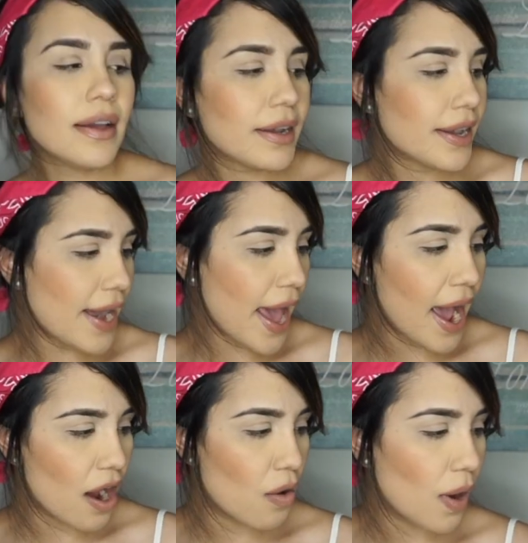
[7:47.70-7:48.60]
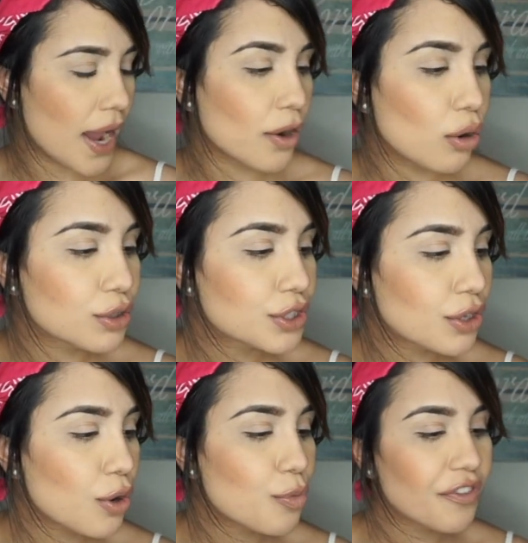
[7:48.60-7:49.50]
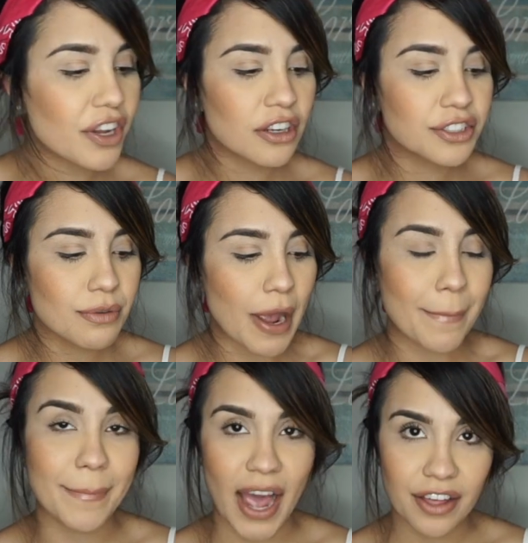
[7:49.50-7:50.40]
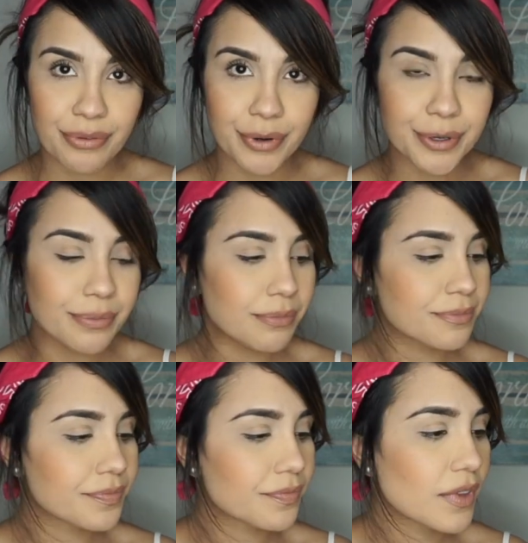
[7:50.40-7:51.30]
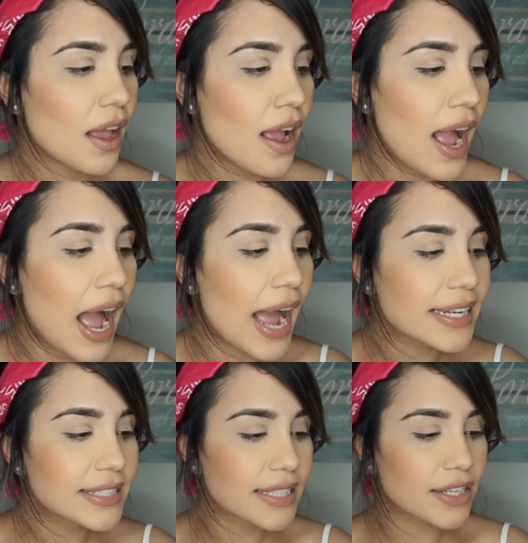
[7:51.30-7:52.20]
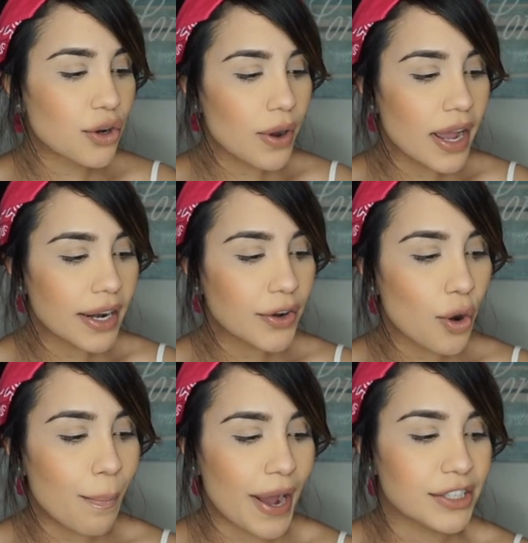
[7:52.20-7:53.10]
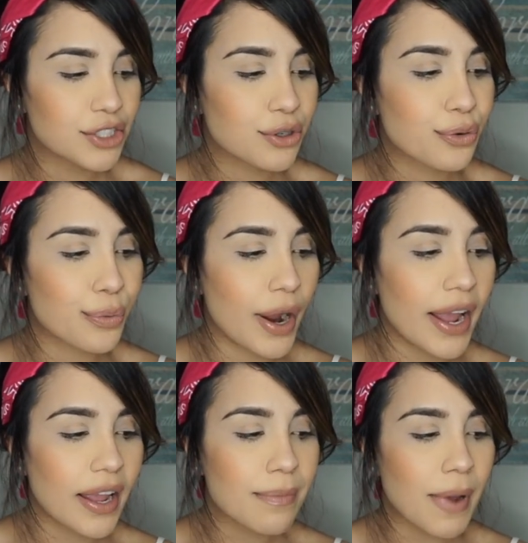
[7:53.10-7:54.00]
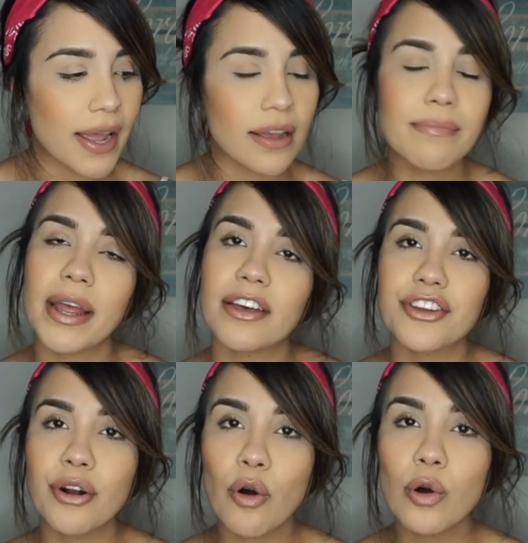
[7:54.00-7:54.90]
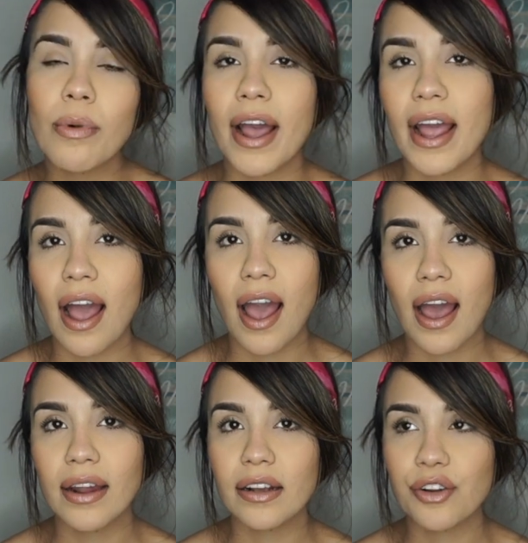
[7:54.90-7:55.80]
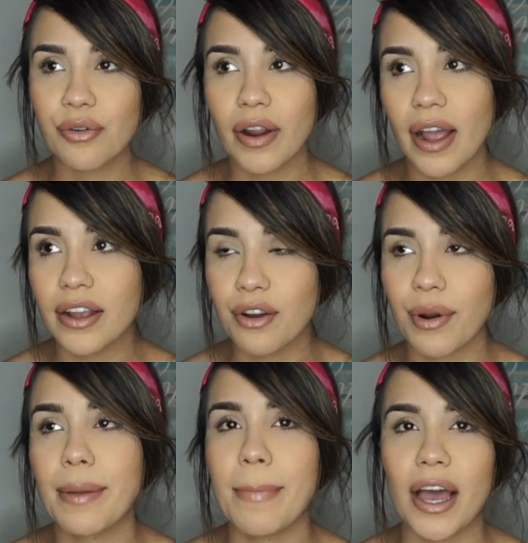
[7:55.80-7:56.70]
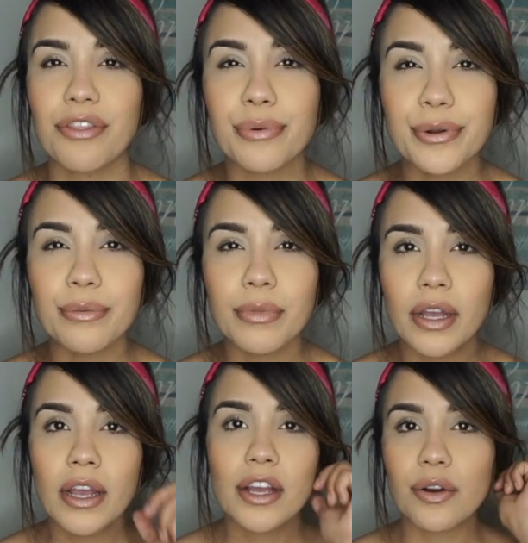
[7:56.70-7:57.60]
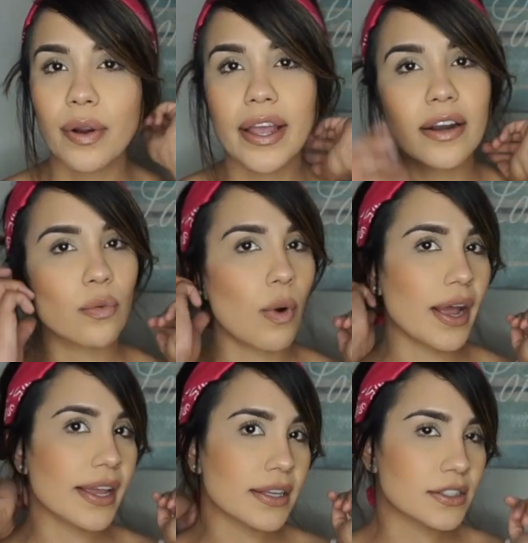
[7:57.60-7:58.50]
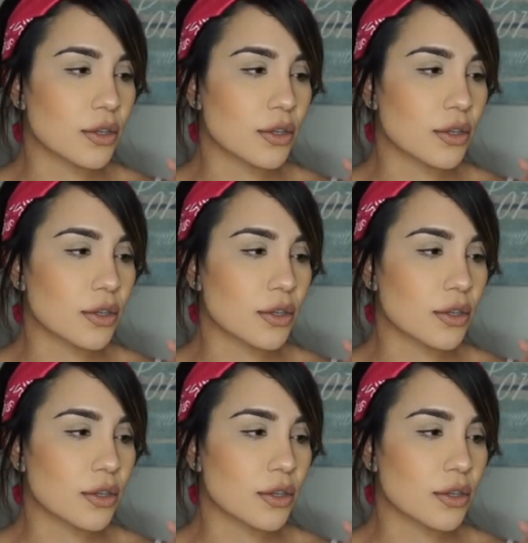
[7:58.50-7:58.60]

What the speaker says: Now I also, moving on to my bathroom, I did go ahead and go back to gray. In my other home, I had a gray bathroom, gray and white.